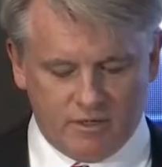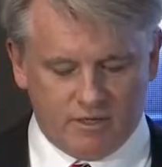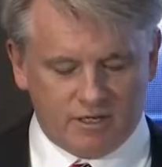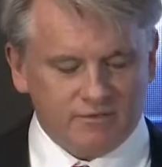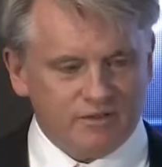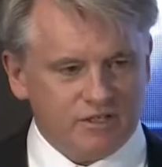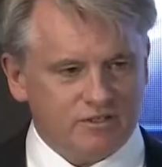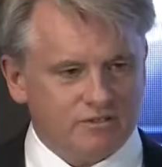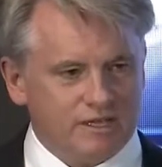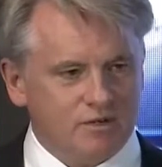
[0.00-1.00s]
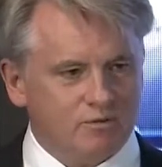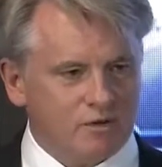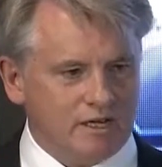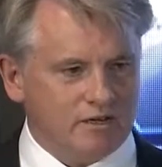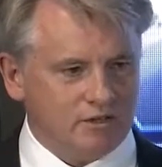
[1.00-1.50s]
It affects us here
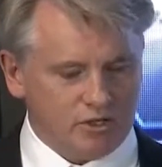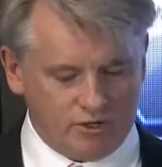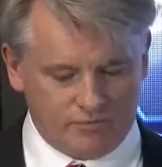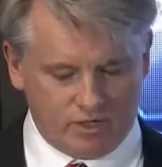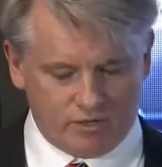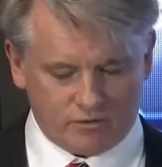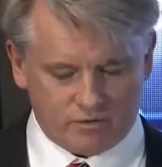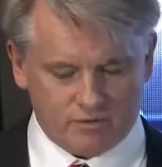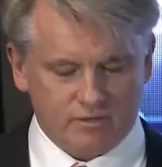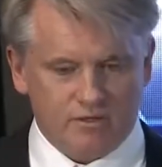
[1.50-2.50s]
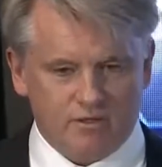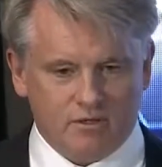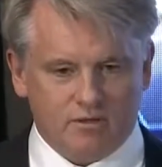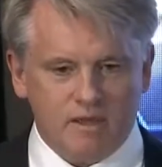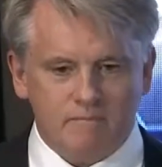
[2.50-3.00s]
right on the Gulf Coast.
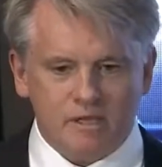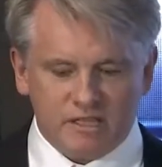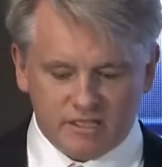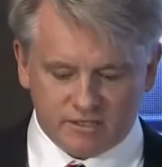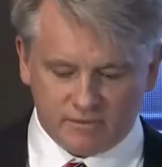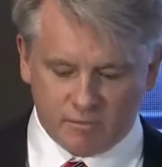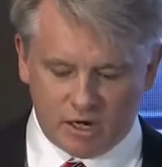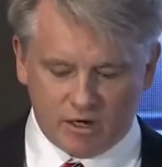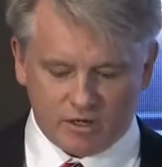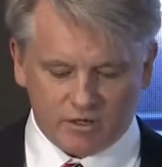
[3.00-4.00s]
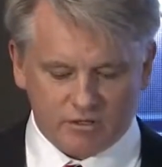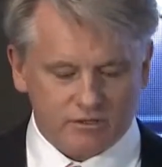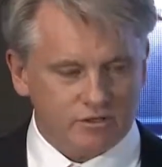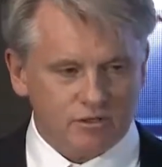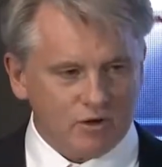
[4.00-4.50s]
We have millions of
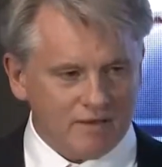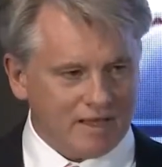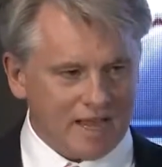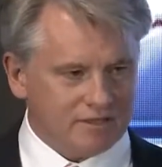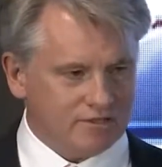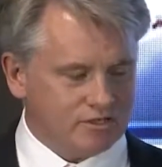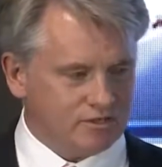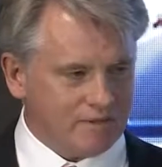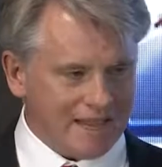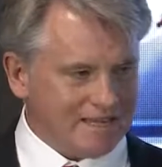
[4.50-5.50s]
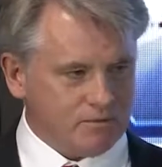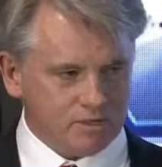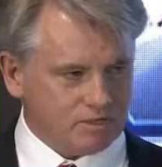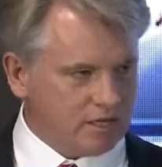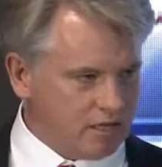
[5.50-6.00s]
Americans that don't have access to any
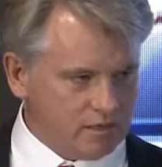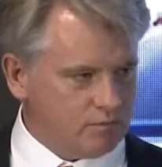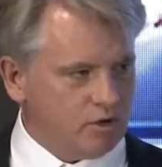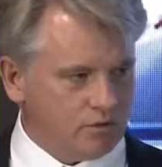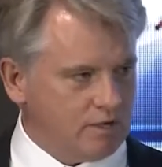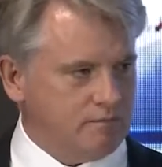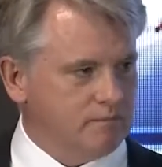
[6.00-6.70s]
recycling program,